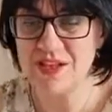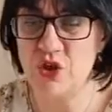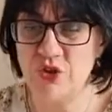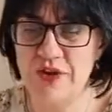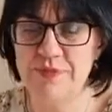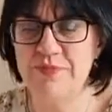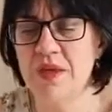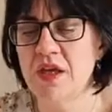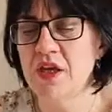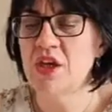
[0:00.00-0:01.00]
It's not great.
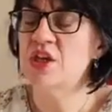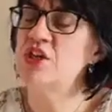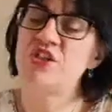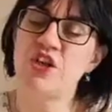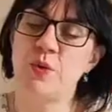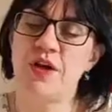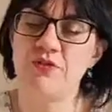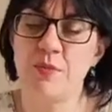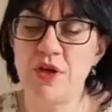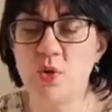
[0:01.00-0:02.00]

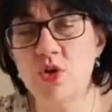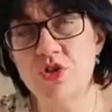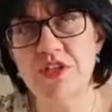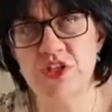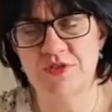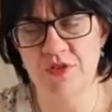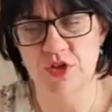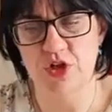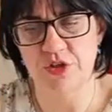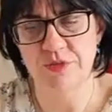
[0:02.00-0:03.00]
So I've got my quarter inch
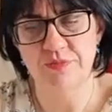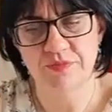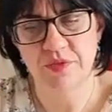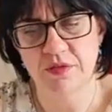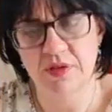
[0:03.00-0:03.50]
foot on,